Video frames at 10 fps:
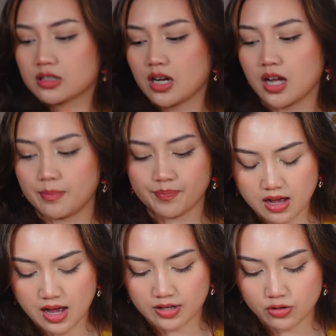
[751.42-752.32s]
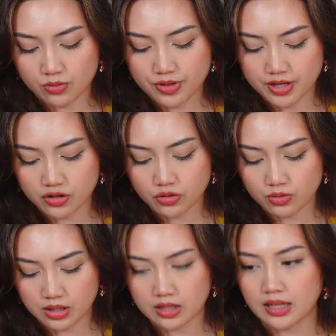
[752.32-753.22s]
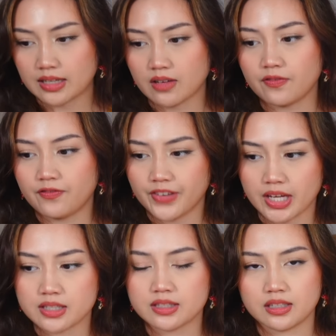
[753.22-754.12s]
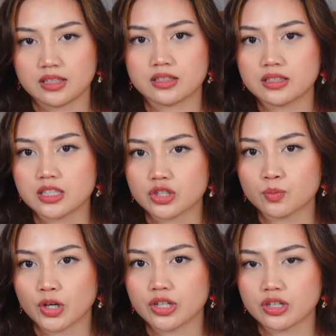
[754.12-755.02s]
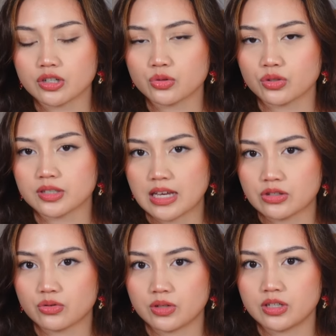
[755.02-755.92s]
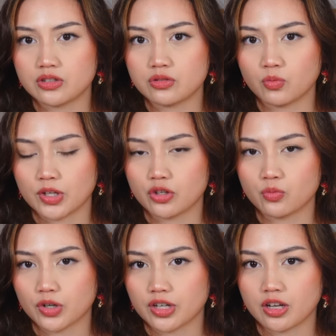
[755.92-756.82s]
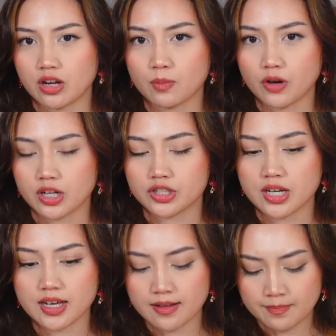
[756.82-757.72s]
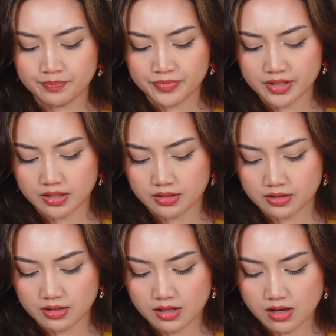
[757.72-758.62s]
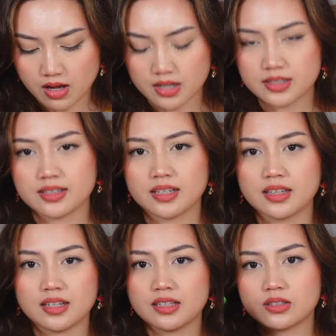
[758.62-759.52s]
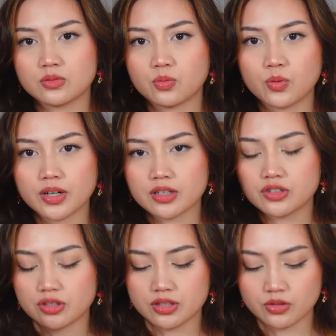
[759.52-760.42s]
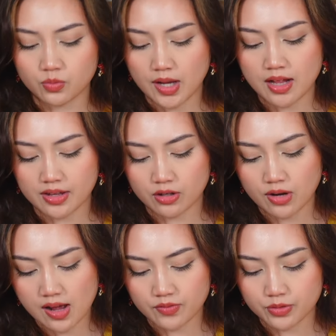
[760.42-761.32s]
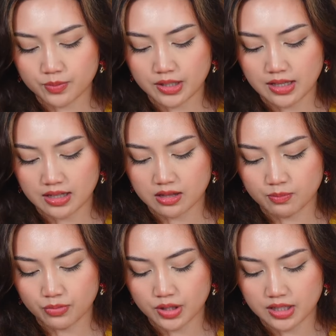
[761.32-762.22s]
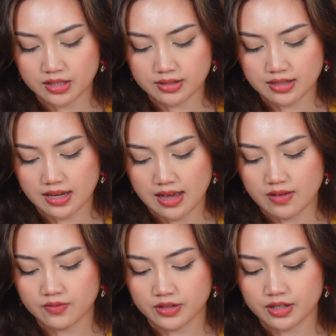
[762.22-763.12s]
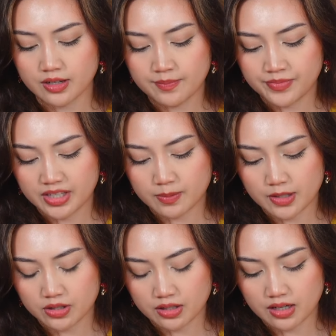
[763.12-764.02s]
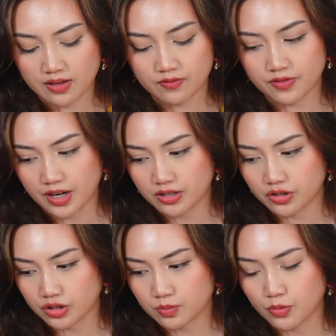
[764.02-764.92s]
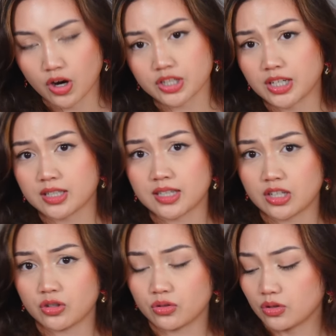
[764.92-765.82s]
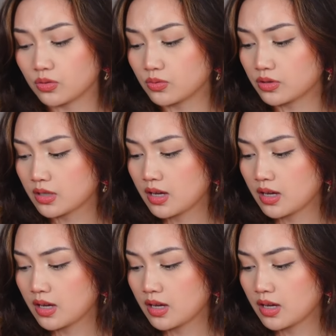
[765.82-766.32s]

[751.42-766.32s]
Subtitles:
time. I don't think you need like the fanciest stitch markers or accessories when you're working on a project, because honestly, these work just as well. They don't have to be like the prettiest thing ever, especially if they're just projects that you use.